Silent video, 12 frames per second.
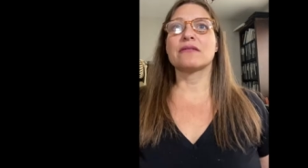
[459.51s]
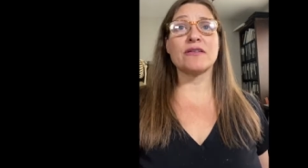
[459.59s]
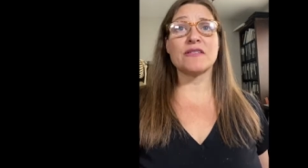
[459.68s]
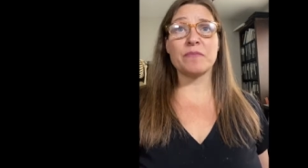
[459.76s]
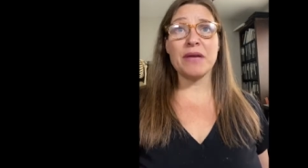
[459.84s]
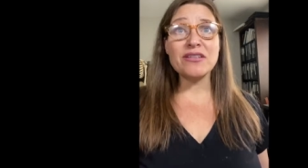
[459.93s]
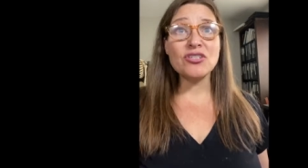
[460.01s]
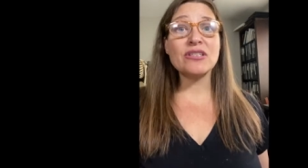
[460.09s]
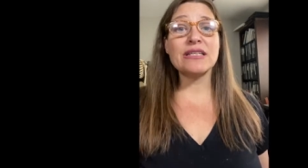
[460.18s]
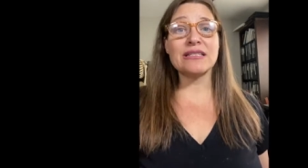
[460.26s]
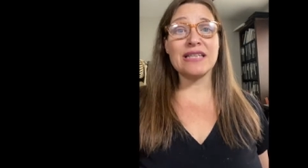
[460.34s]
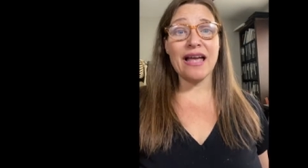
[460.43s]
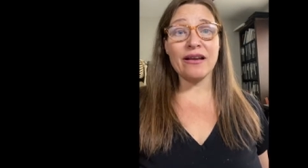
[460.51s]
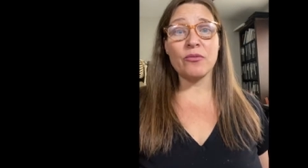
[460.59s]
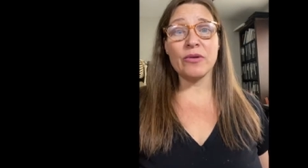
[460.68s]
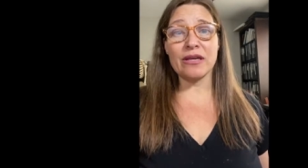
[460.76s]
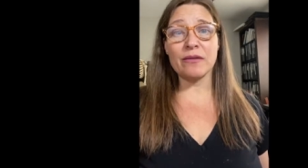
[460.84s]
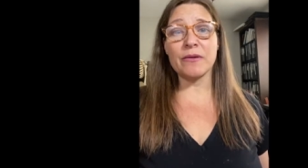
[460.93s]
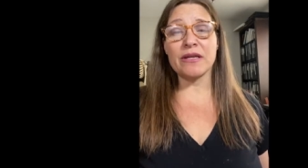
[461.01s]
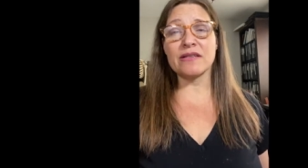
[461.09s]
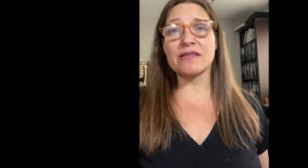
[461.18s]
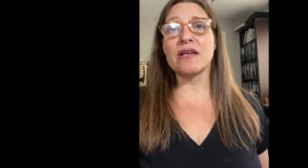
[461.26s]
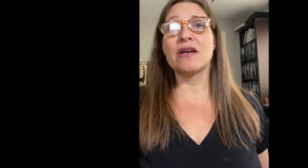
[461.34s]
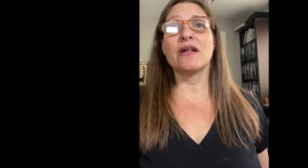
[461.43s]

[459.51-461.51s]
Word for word: especially tech week because